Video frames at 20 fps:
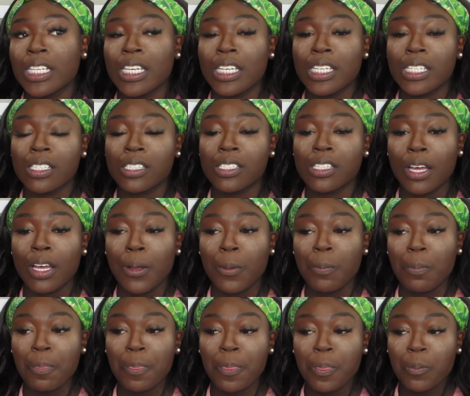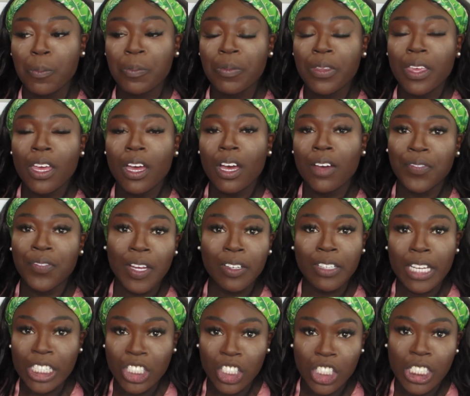it is a
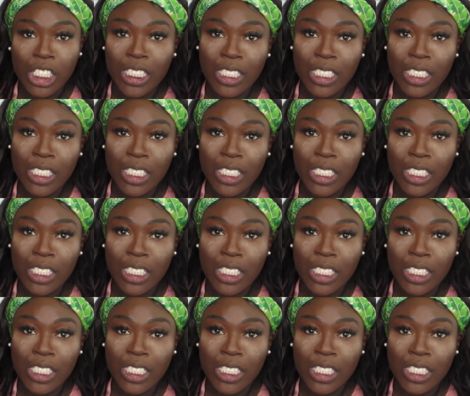foundation.